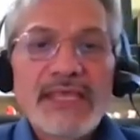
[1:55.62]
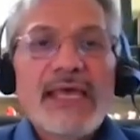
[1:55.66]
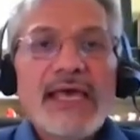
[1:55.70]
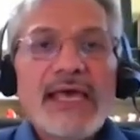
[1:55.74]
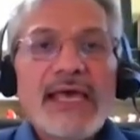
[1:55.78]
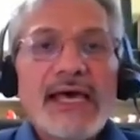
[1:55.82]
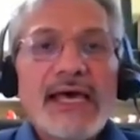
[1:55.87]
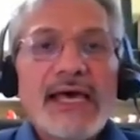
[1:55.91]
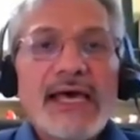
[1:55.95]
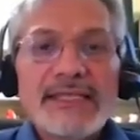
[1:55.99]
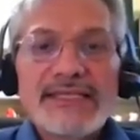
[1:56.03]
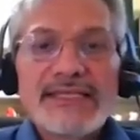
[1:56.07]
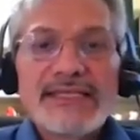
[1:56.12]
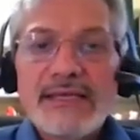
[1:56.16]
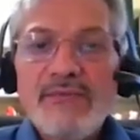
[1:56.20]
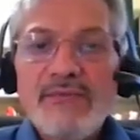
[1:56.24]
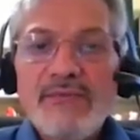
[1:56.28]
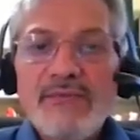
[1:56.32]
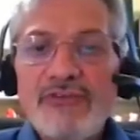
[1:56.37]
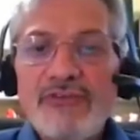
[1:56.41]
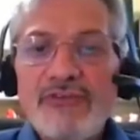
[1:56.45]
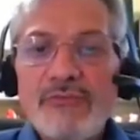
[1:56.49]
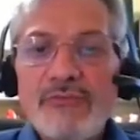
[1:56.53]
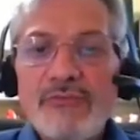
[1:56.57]
And some
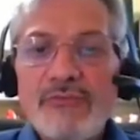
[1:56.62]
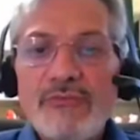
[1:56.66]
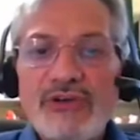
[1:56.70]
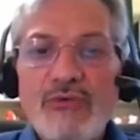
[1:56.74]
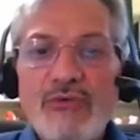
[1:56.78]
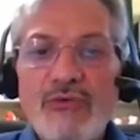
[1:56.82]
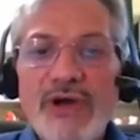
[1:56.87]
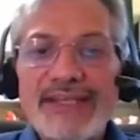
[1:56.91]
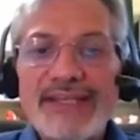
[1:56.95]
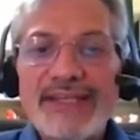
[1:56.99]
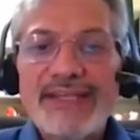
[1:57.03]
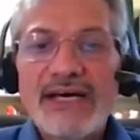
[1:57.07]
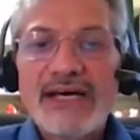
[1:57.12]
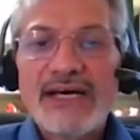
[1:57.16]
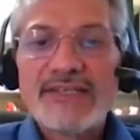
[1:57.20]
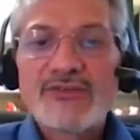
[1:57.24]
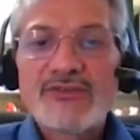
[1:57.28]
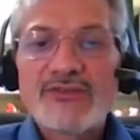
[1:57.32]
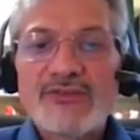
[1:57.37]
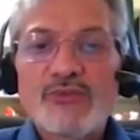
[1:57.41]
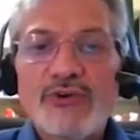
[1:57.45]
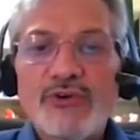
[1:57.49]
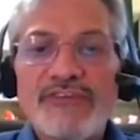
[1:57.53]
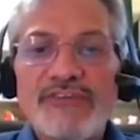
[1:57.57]
of them required us
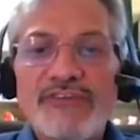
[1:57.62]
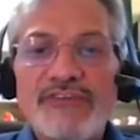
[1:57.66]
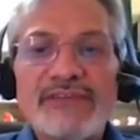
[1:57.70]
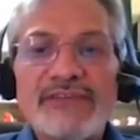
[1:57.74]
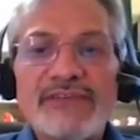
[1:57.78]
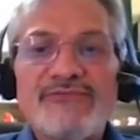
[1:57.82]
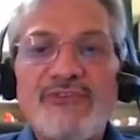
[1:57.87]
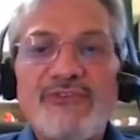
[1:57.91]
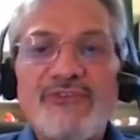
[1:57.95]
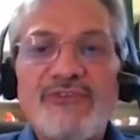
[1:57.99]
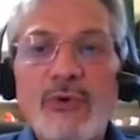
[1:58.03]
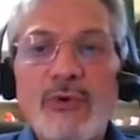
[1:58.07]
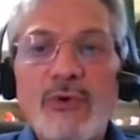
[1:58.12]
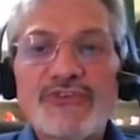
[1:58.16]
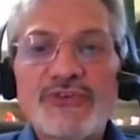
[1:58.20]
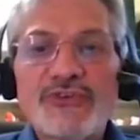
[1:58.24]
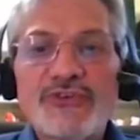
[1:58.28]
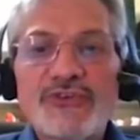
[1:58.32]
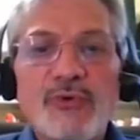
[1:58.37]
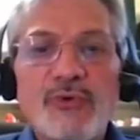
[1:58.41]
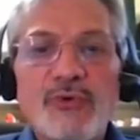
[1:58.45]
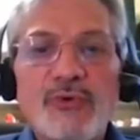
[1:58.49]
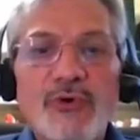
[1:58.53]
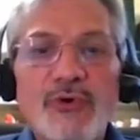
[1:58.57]
to provide formal
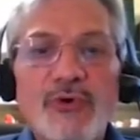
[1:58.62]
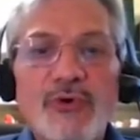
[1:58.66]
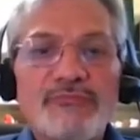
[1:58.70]
support